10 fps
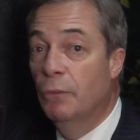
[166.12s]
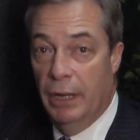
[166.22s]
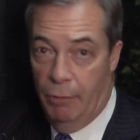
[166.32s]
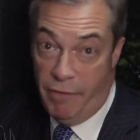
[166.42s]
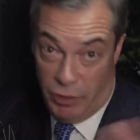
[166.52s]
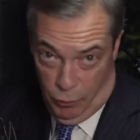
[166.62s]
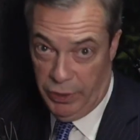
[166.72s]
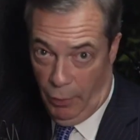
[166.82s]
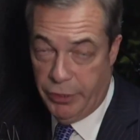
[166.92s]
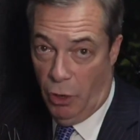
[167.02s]
whether
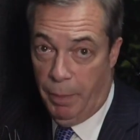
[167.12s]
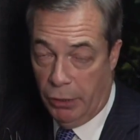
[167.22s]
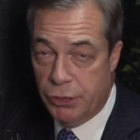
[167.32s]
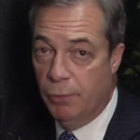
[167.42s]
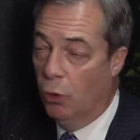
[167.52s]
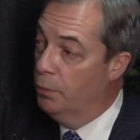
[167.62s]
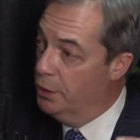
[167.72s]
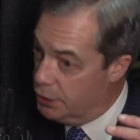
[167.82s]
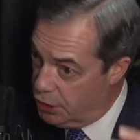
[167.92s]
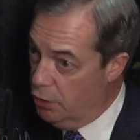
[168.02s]
you're big or small, but the
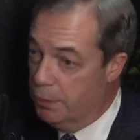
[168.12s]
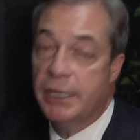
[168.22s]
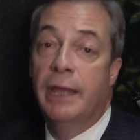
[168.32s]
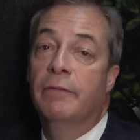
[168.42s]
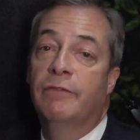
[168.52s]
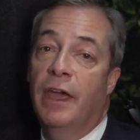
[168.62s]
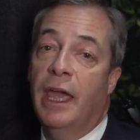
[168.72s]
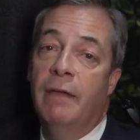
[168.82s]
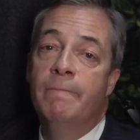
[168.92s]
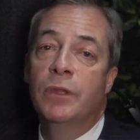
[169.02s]
2% fee